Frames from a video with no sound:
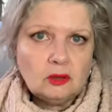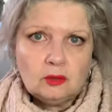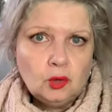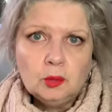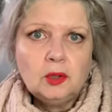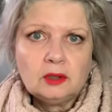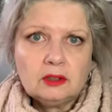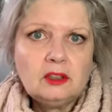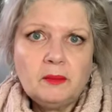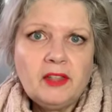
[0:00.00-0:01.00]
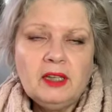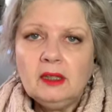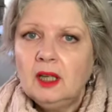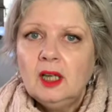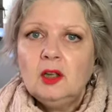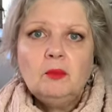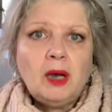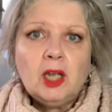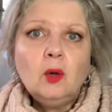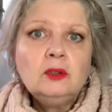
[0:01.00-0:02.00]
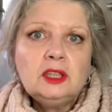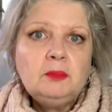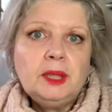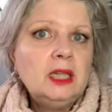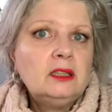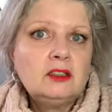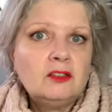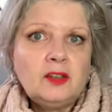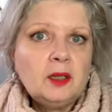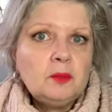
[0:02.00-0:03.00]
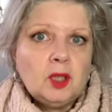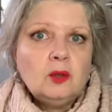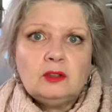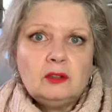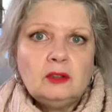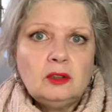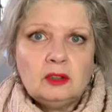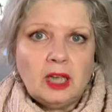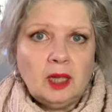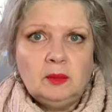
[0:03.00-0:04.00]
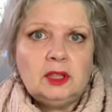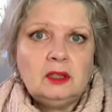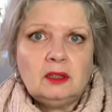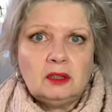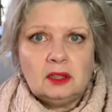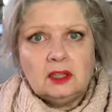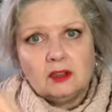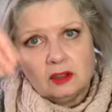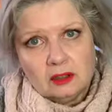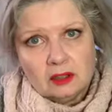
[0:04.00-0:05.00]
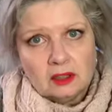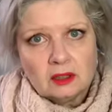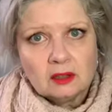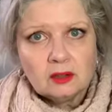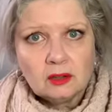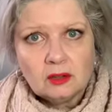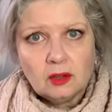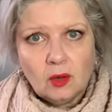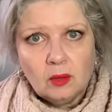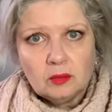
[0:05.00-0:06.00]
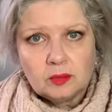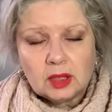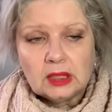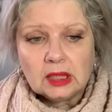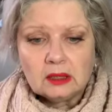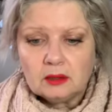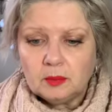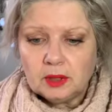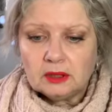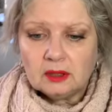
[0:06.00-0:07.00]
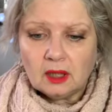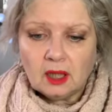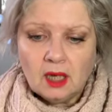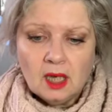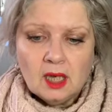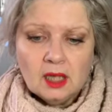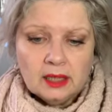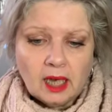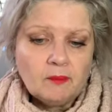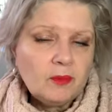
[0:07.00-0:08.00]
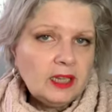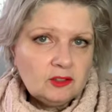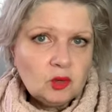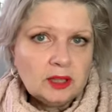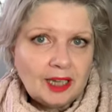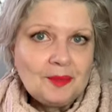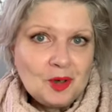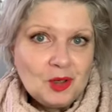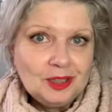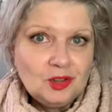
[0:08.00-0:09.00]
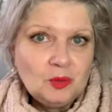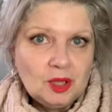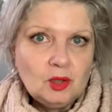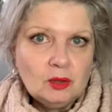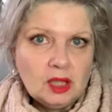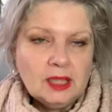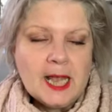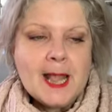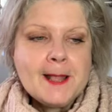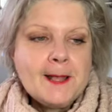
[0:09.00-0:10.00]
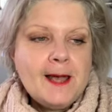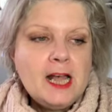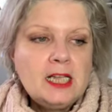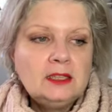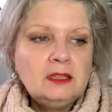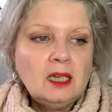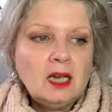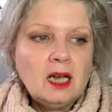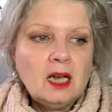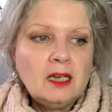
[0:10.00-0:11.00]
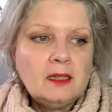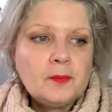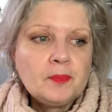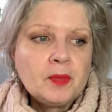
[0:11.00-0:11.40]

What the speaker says: tube or something, my own DPNs are fine, because the diameter is consistent on the whole project. But yeah, that's what I'm going to be doing. And I